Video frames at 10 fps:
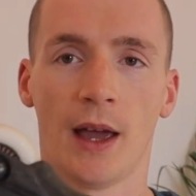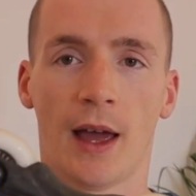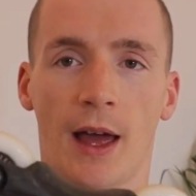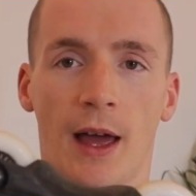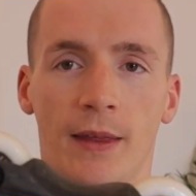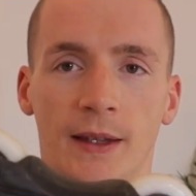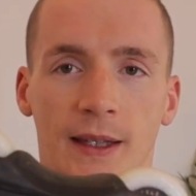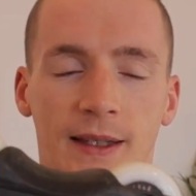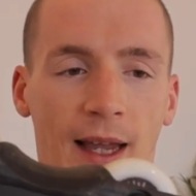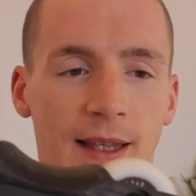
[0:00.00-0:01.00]
These are
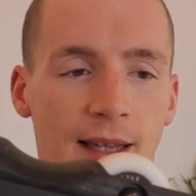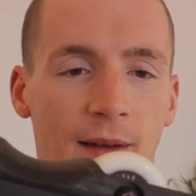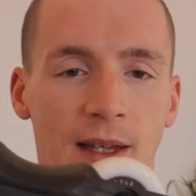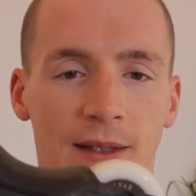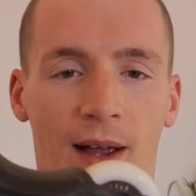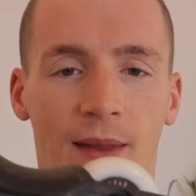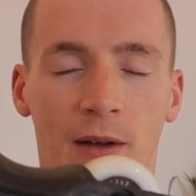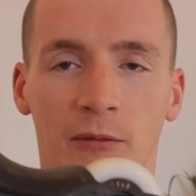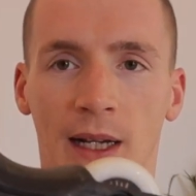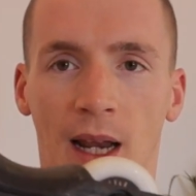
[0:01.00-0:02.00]
the second set of these I've had.
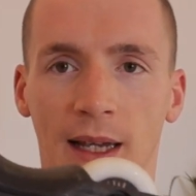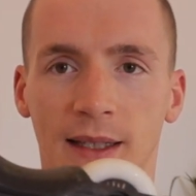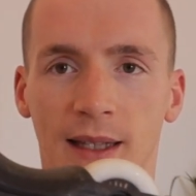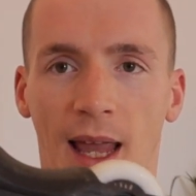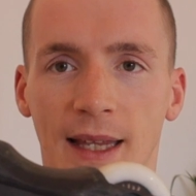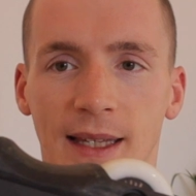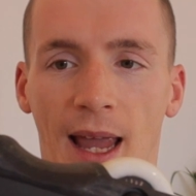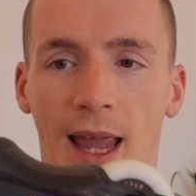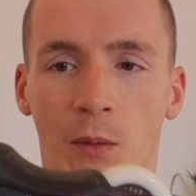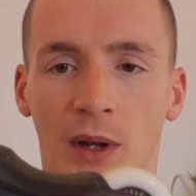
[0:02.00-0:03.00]
They're really nice
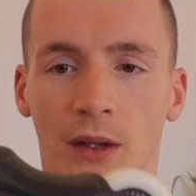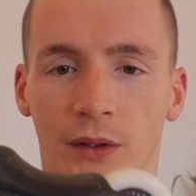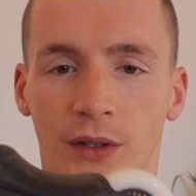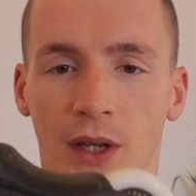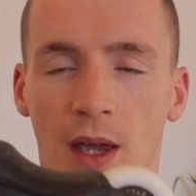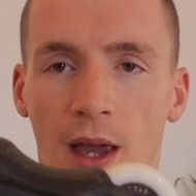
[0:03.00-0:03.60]
88A wheels,